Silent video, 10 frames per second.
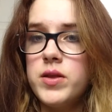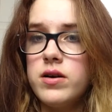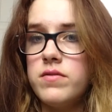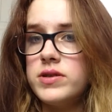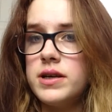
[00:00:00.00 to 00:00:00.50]

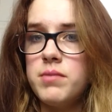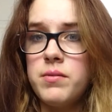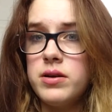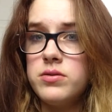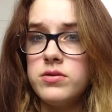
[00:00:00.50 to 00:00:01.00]
obviously maybe
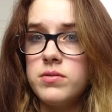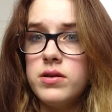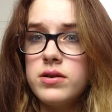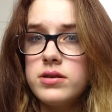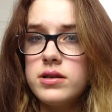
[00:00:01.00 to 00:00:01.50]
the doors were
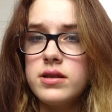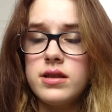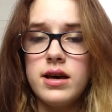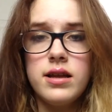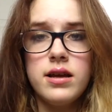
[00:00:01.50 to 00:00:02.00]
locked,
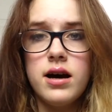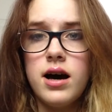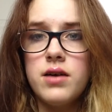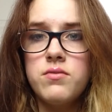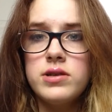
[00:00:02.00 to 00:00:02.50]
then
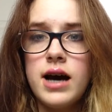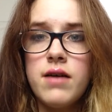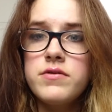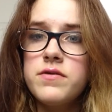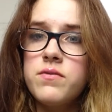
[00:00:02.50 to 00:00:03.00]
I would
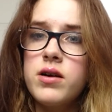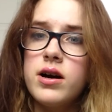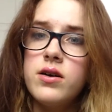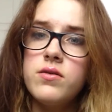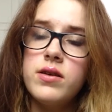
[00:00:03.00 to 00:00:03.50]
have to
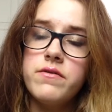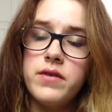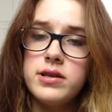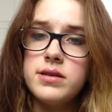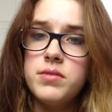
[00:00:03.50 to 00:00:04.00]
go and
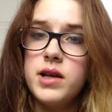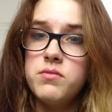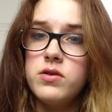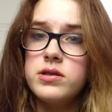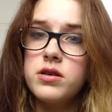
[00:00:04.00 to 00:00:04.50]
find somewhere that
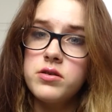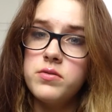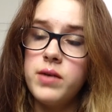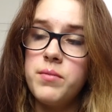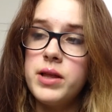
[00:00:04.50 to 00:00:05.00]
was cool.
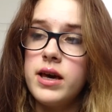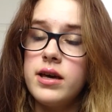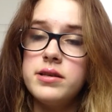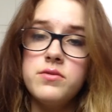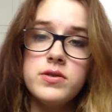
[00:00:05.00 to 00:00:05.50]
Maybe the
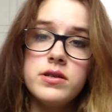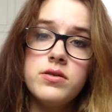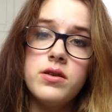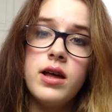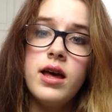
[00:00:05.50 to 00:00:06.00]
heating wasn't
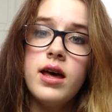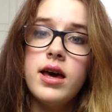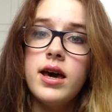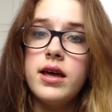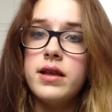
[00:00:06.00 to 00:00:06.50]
on
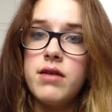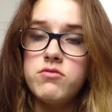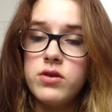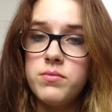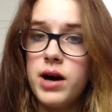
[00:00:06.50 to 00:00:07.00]
in that
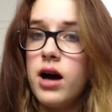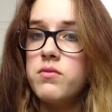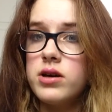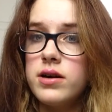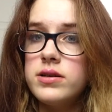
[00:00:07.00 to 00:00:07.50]
room. I
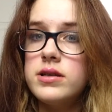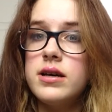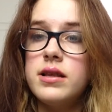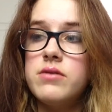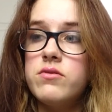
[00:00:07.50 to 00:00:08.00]
would go and sit
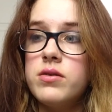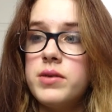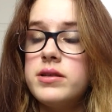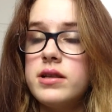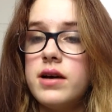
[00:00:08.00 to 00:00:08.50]
in that room
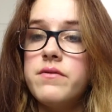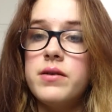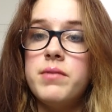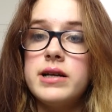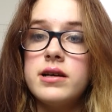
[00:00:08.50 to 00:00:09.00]
until I
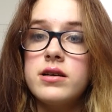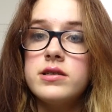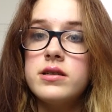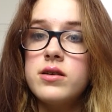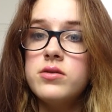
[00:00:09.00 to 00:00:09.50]
felt better,
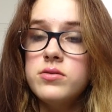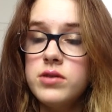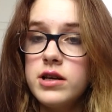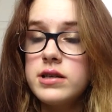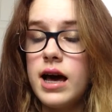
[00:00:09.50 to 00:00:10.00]
because the
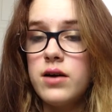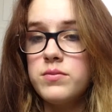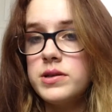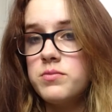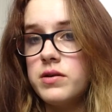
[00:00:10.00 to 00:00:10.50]
coolness
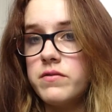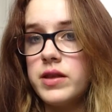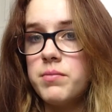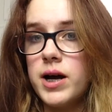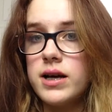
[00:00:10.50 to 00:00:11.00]
helped with
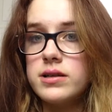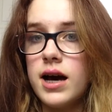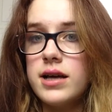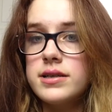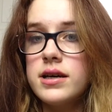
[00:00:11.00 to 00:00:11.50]
the panic
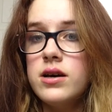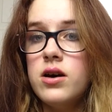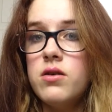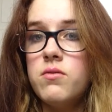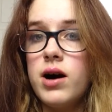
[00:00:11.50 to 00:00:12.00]
attacks,
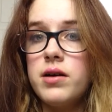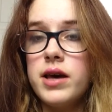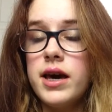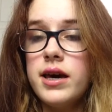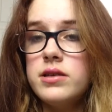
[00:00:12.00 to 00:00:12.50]
while the
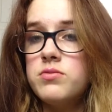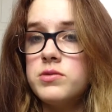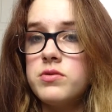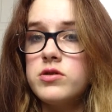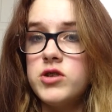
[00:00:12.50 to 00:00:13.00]
heat was
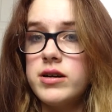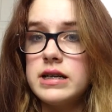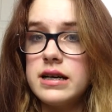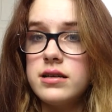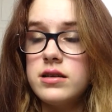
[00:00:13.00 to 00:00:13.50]
what
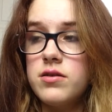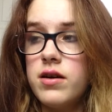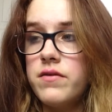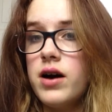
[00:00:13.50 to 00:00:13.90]
triggered it. So if